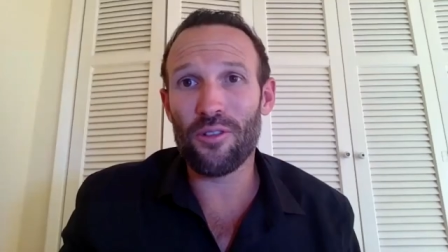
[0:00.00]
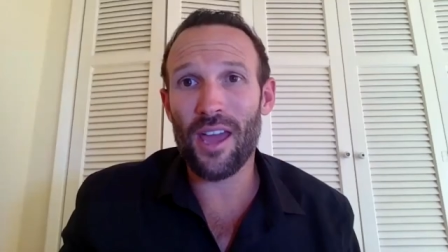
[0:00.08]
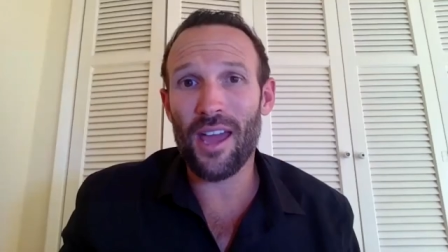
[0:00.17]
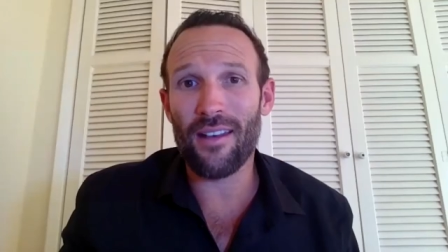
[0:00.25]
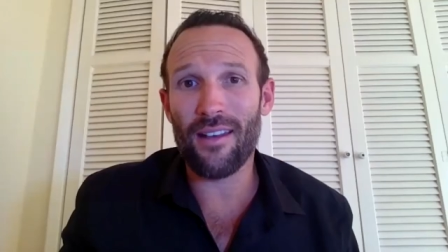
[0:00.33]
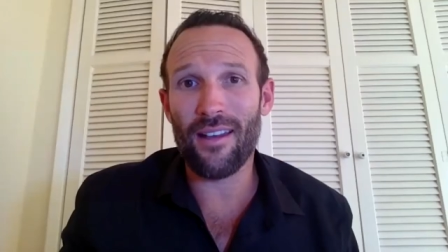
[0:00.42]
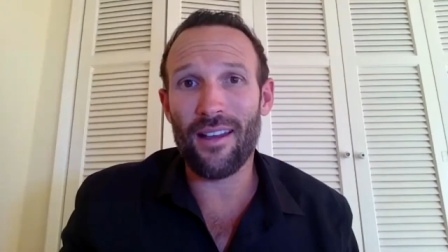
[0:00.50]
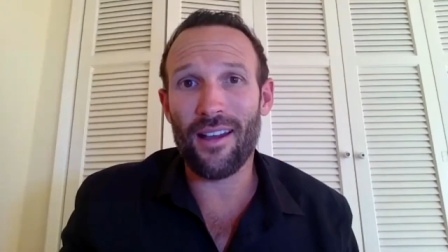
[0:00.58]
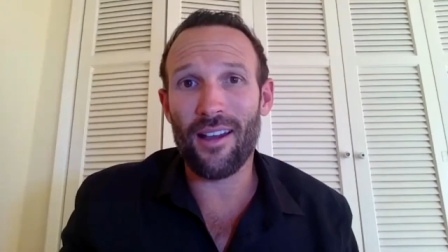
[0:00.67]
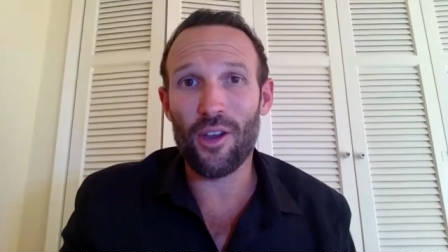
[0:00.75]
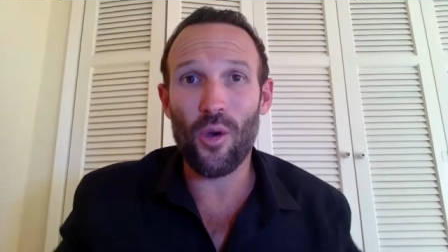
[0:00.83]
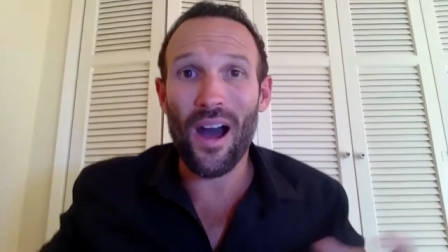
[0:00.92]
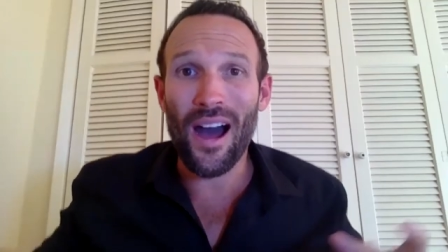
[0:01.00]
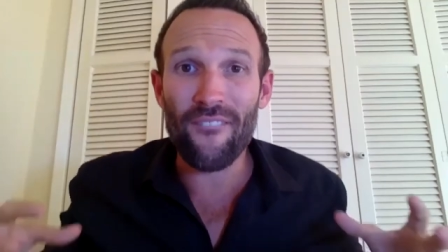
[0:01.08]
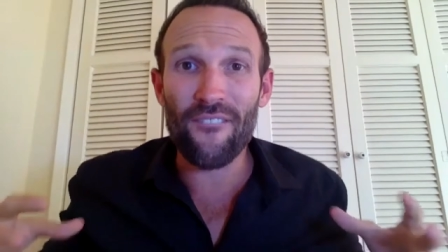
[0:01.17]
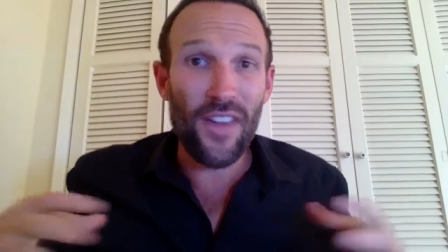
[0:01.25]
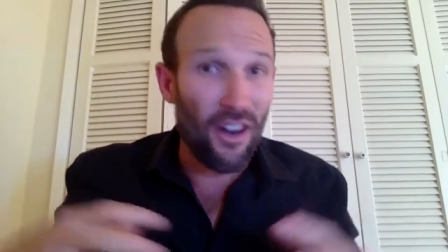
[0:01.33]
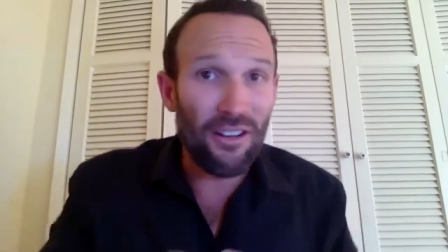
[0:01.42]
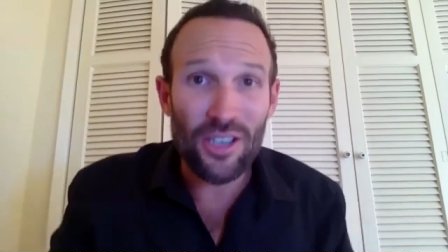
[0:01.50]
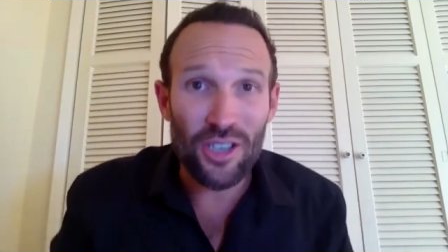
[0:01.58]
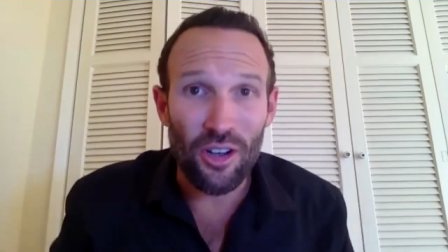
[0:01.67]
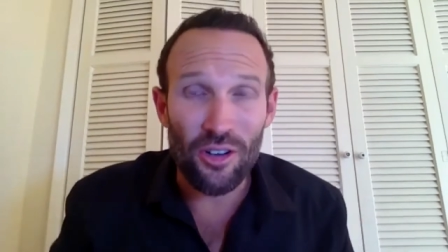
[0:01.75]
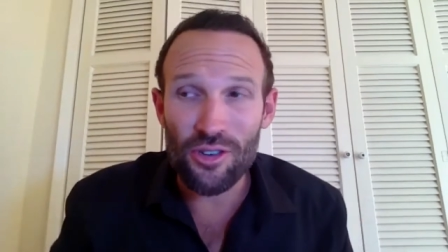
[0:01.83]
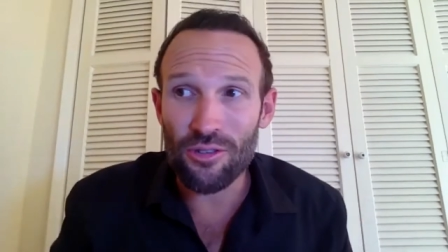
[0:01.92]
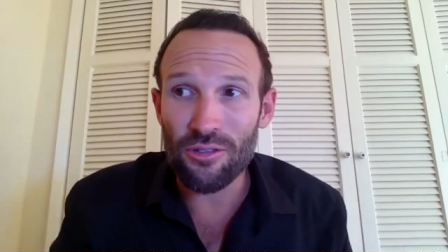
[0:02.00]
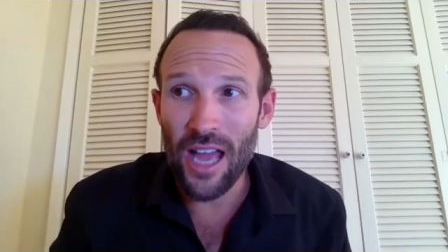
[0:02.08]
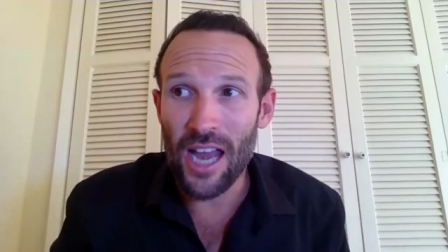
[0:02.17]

get who are very social